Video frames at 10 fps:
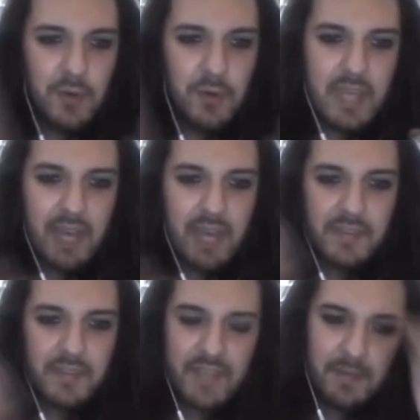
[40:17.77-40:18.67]
they're all
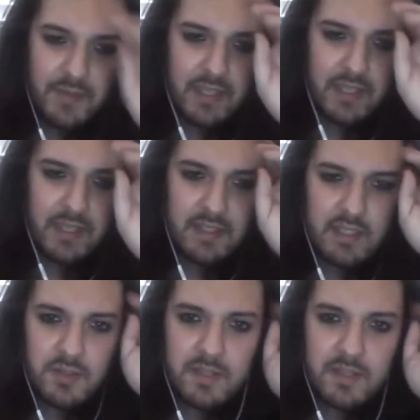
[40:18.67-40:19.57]
kind of the same thing. The
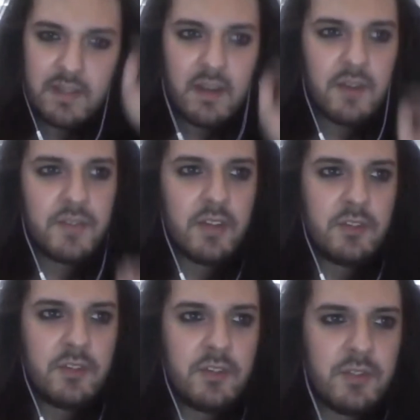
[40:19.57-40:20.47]
issue is a lot of
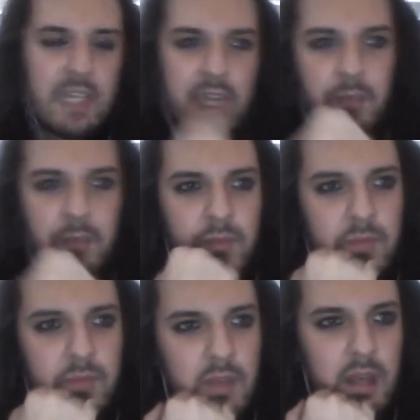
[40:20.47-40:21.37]
social game,
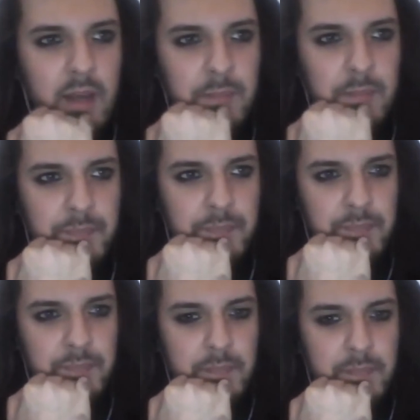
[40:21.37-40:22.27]
um,
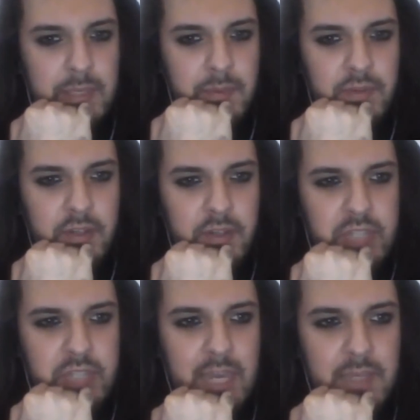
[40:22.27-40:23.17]
people in
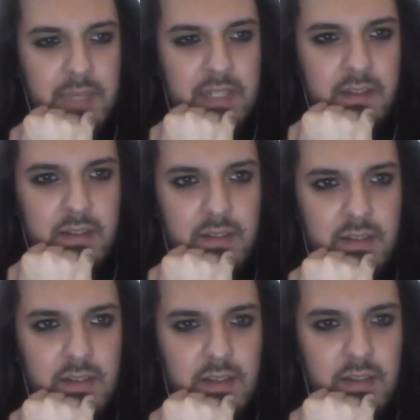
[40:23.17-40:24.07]
social gaming,
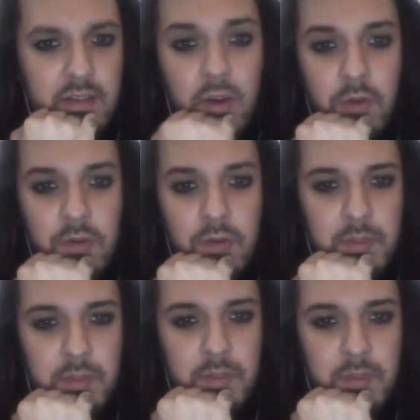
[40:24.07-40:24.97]
not all
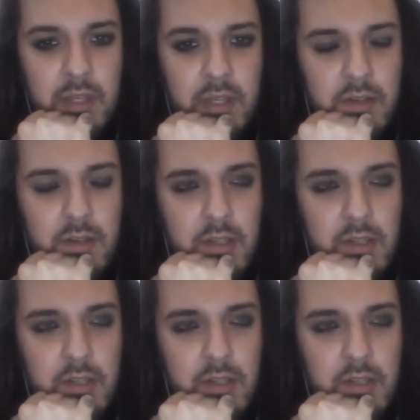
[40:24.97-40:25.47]
of them, you know.